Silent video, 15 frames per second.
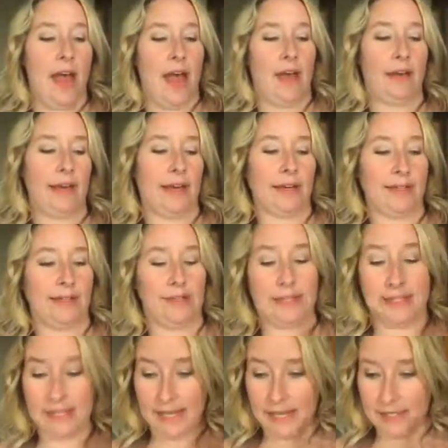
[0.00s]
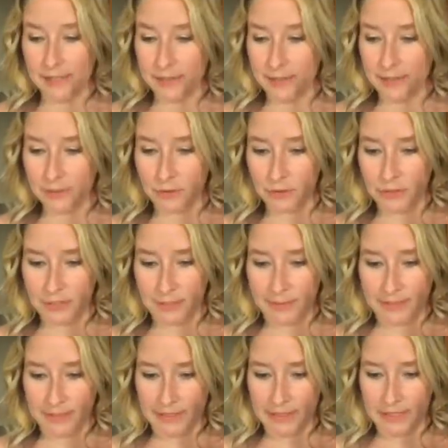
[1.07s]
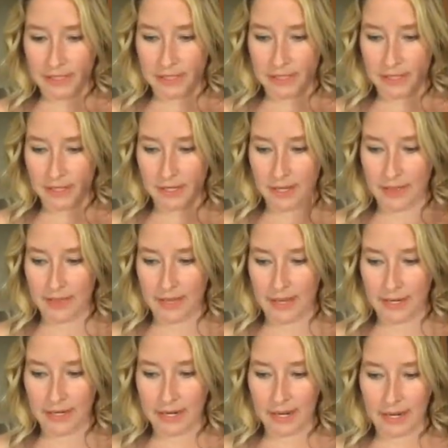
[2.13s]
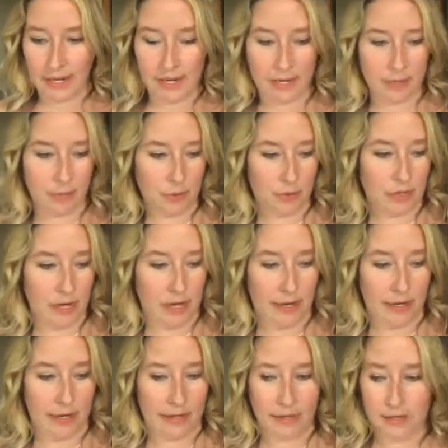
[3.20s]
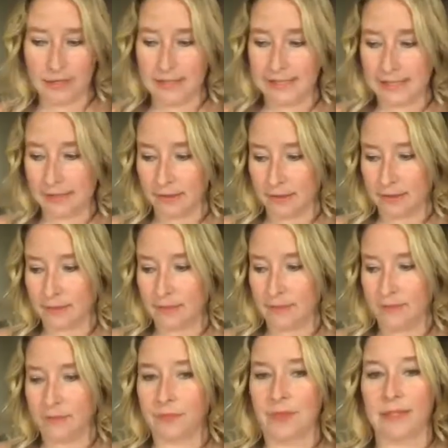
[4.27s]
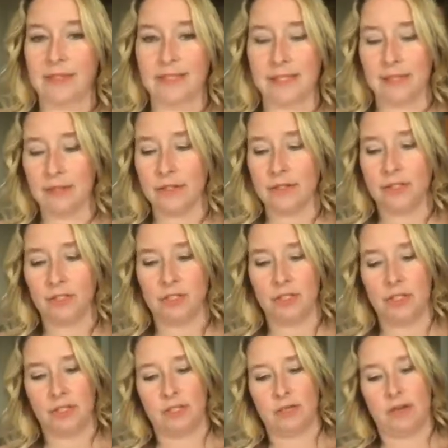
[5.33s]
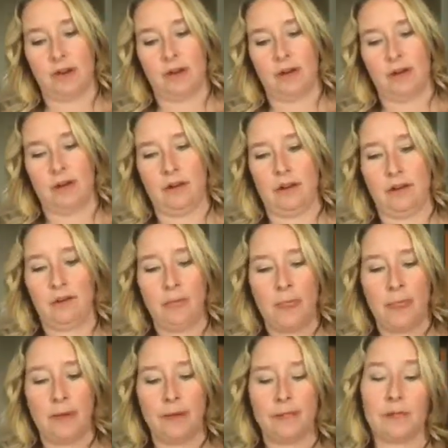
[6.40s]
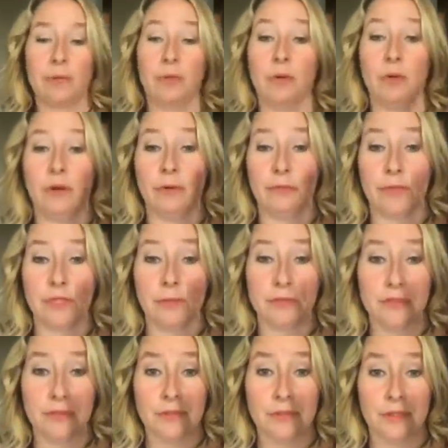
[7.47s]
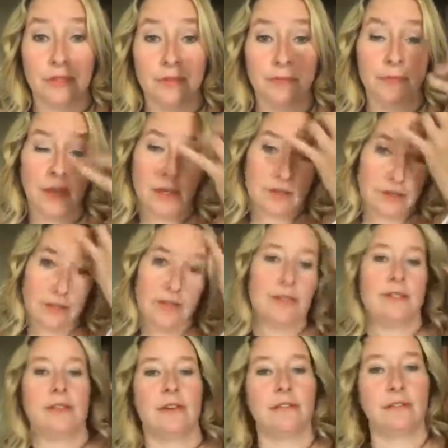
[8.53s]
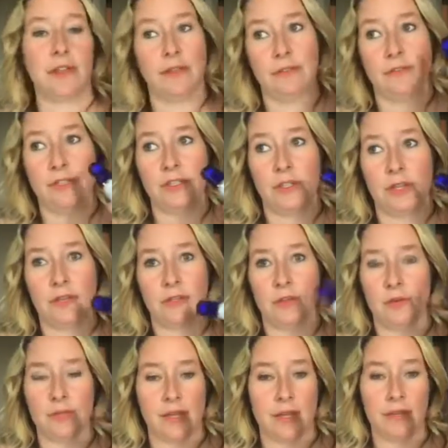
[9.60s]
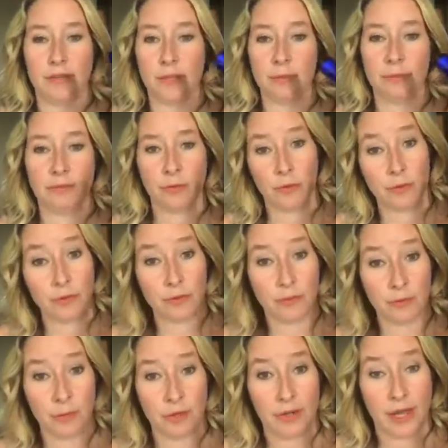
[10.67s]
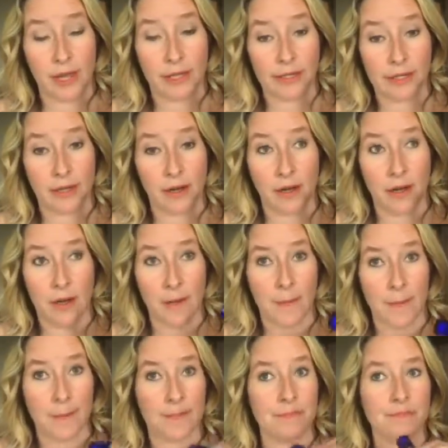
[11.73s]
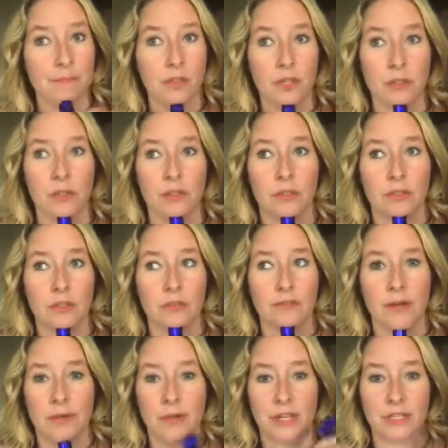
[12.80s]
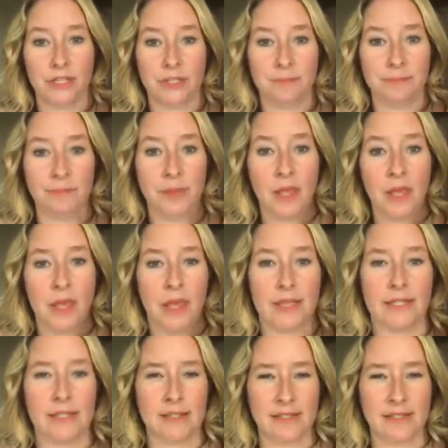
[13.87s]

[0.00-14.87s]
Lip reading: Okay, so that's the anti-wrinkle treatment. And then I put on Silk. And Silk is just it's our pore and wrinkle reducer. So this stuff kind of, it goes on like before you would put on your foundation. It